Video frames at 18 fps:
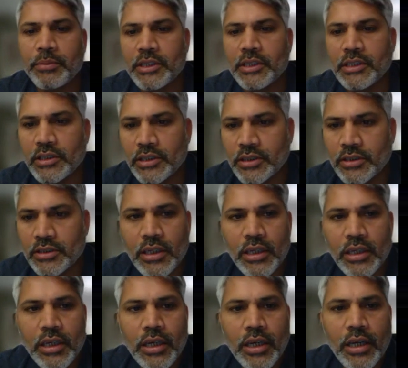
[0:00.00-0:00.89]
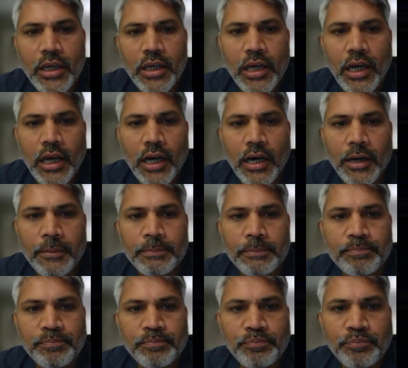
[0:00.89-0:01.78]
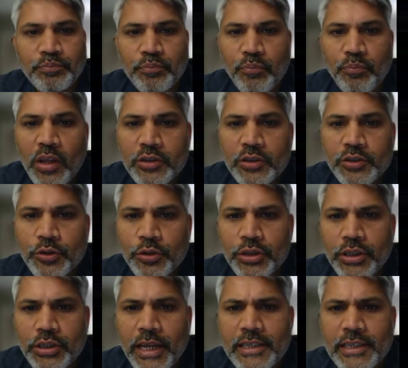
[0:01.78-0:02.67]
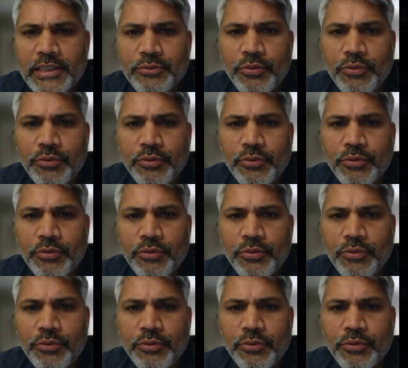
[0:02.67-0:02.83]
capabilities. So